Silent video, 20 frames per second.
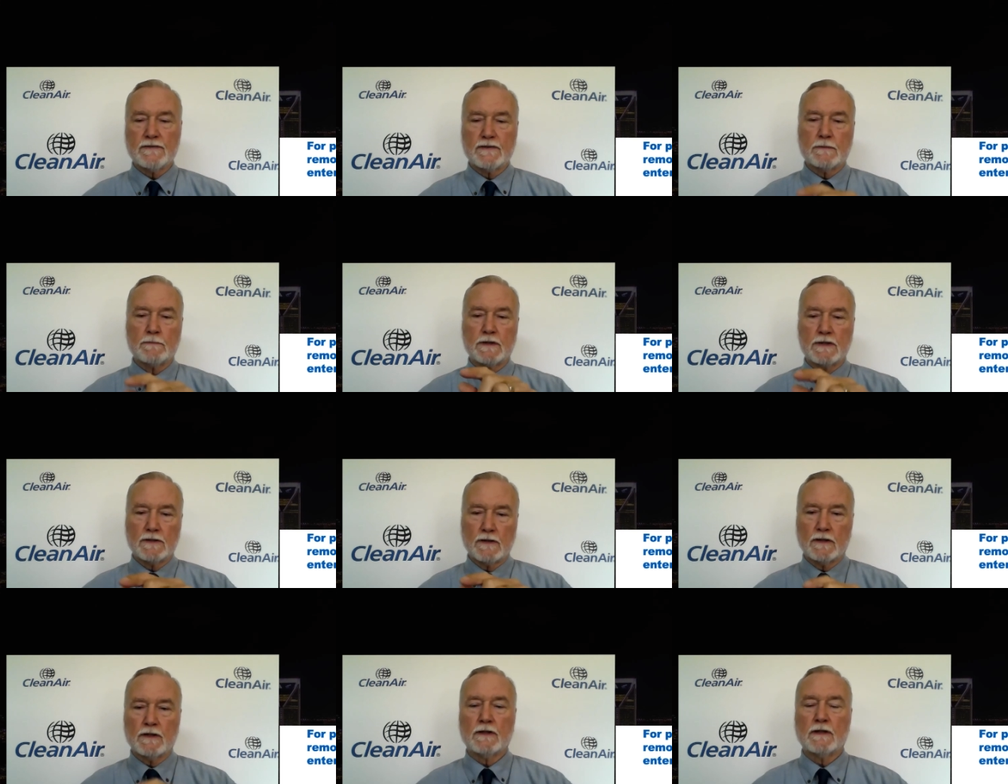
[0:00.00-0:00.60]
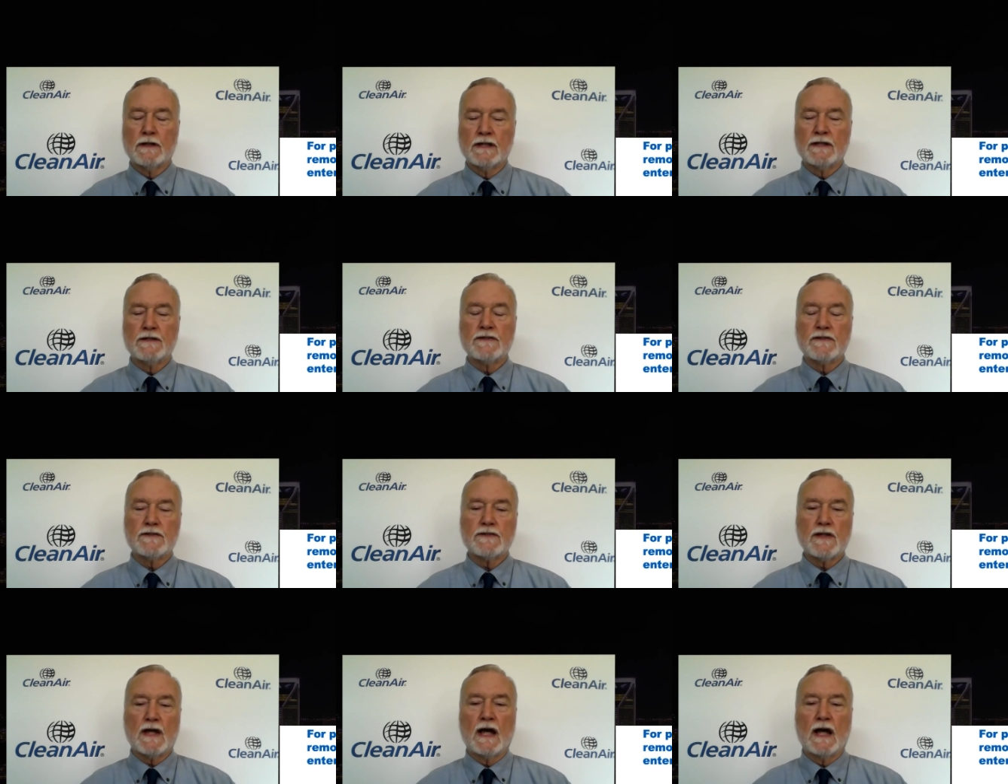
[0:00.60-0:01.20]
material
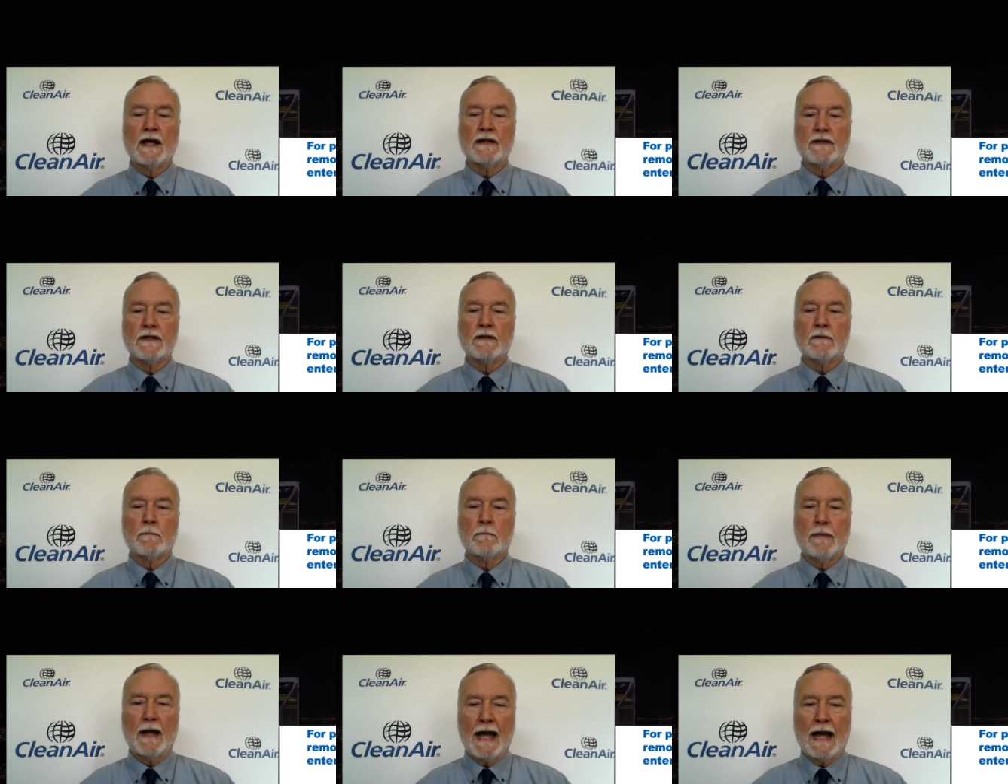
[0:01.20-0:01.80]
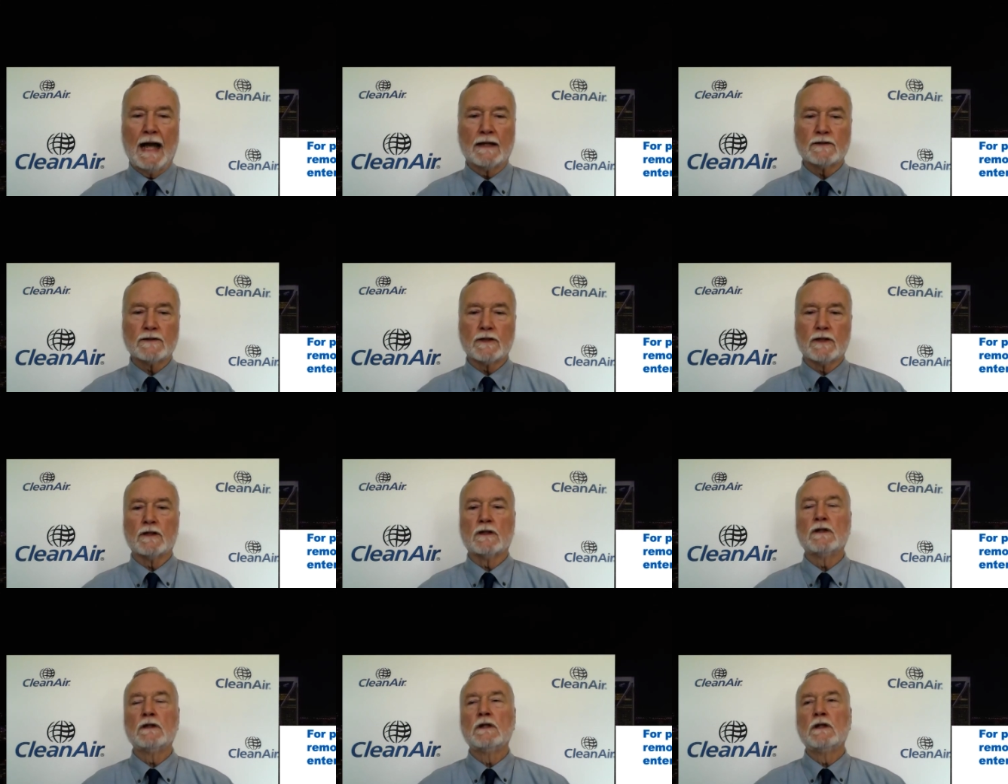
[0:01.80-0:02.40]
inside the
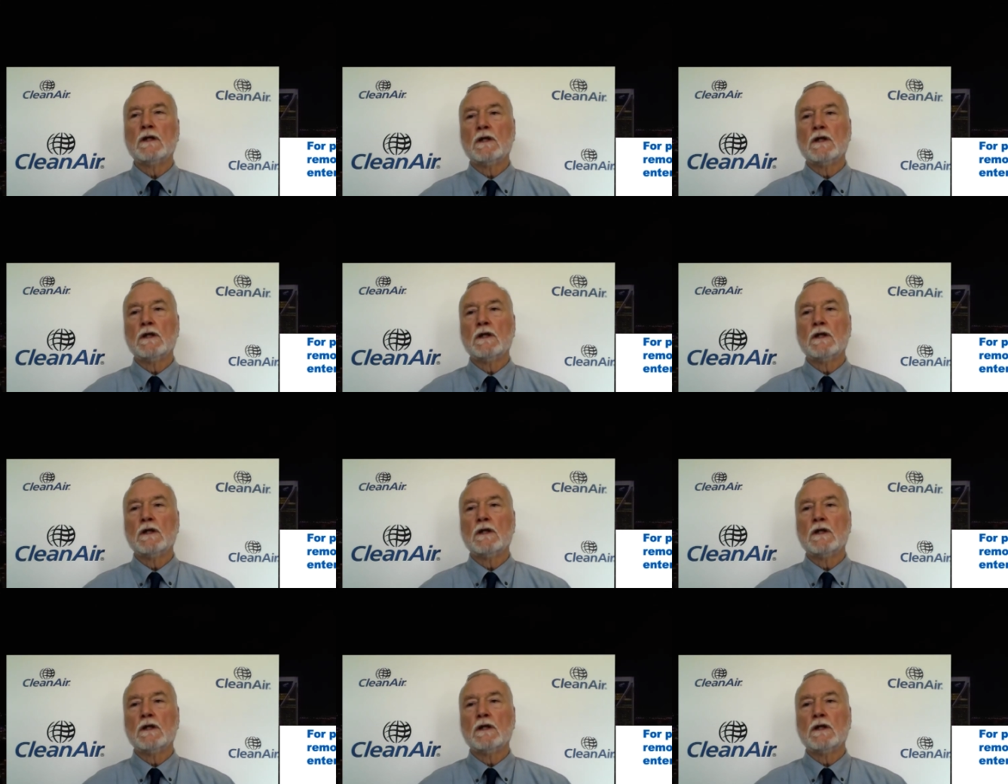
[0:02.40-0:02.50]
impactor.